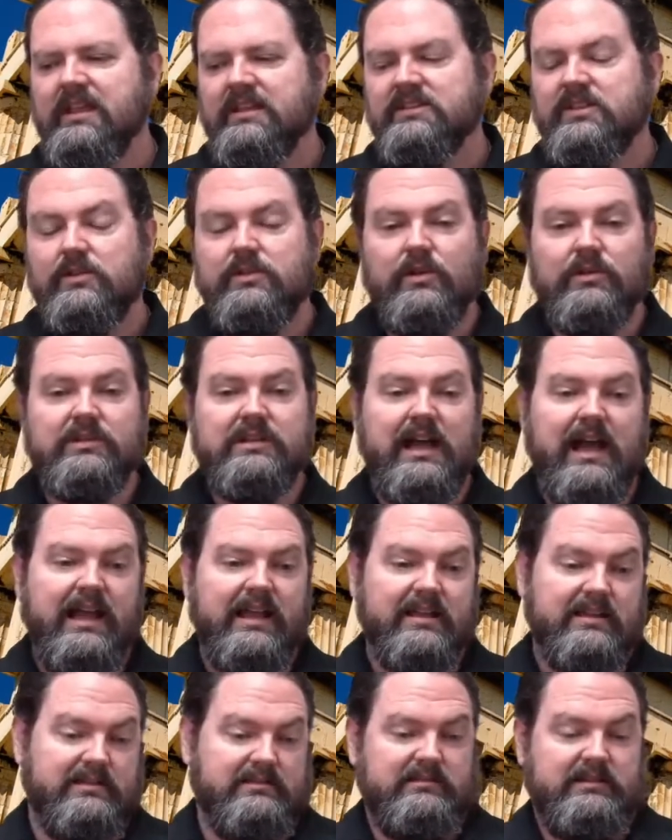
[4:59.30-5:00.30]
So you know,
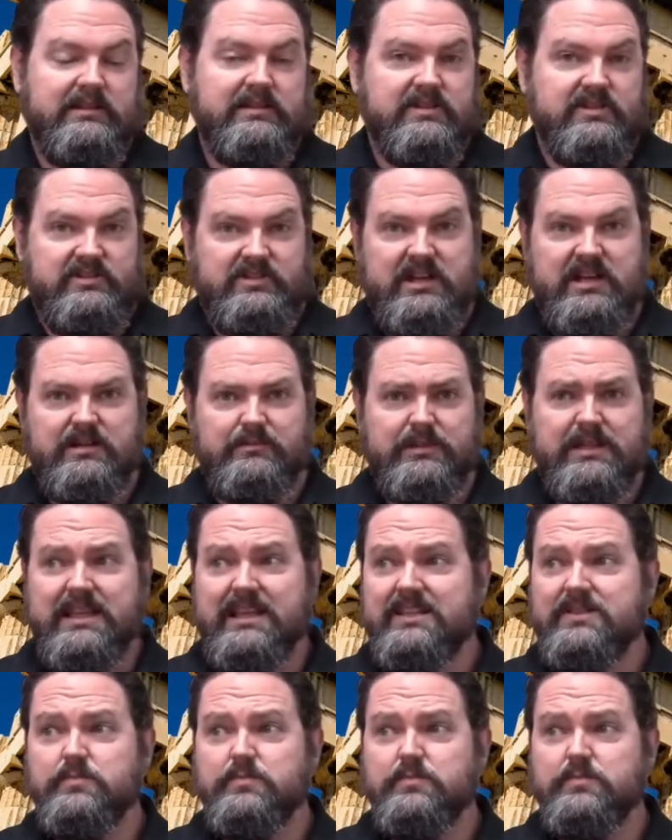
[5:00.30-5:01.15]
Gaia, understandably,